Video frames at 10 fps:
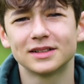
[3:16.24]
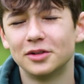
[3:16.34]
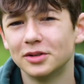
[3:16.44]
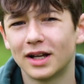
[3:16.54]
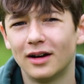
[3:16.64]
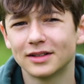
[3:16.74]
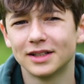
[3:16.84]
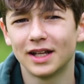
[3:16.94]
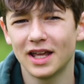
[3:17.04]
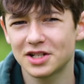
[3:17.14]
Going out
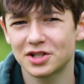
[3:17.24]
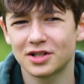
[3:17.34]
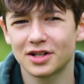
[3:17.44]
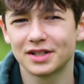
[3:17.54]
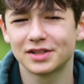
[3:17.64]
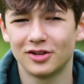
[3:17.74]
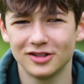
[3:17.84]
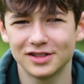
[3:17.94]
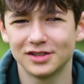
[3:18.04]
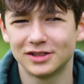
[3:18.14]
in nature is
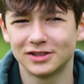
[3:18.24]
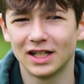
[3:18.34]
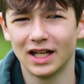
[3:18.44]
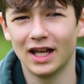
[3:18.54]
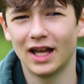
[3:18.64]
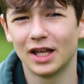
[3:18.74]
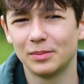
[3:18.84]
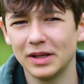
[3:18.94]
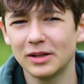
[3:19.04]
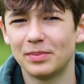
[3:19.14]
also a
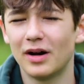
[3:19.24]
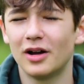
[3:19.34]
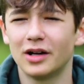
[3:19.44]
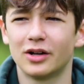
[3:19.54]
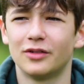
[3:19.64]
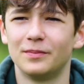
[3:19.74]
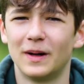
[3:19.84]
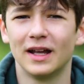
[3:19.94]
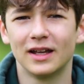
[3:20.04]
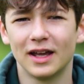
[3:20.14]
big part of
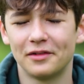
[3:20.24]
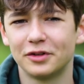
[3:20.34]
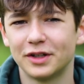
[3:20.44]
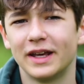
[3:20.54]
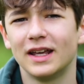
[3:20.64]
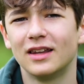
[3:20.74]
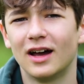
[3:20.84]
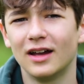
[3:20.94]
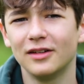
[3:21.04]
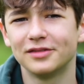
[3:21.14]
my everyday
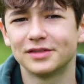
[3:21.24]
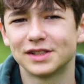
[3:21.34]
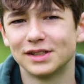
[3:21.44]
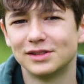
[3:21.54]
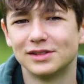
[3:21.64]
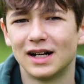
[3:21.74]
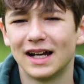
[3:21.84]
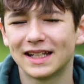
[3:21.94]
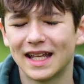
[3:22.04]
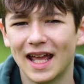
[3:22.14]
life, so
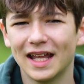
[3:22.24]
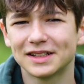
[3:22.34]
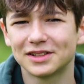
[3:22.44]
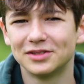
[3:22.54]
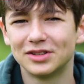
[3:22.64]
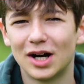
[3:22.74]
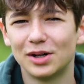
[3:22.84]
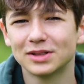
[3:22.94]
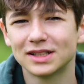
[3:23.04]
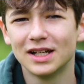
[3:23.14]
I can't go
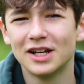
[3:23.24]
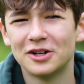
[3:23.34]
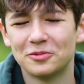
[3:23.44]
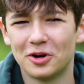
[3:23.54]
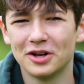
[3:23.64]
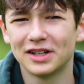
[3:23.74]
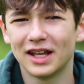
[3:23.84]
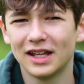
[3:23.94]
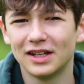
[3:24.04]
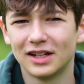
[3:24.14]
out one
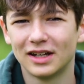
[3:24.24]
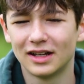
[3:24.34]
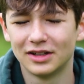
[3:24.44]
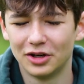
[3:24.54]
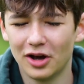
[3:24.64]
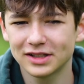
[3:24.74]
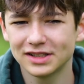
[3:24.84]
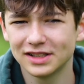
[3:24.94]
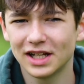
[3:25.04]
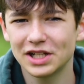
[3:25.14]
day not
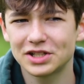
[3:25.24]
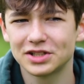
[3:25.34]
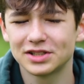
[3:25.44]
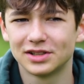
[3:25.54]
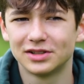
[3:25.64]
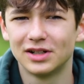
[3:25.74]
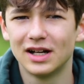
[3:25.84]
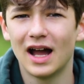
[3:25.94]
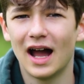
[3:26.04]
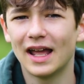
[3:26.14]
in nature. So
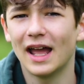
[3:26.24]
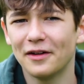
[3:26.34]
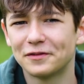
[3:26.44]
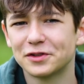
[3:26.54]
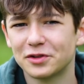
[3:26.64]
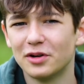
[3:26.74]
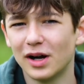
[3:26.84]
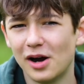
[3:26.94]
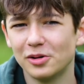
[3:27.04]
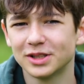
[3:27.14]
I have to
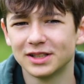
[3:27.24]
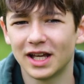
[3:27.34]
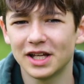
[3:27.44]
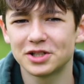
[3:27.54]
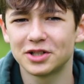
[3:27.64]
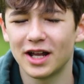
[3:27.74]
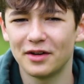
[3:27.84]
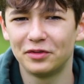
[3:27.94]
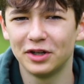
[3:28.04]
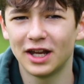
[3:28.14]
go out in nature
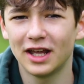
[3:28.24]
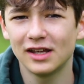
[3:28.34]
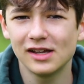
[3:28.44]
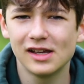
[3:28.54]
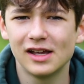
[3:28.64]
every day.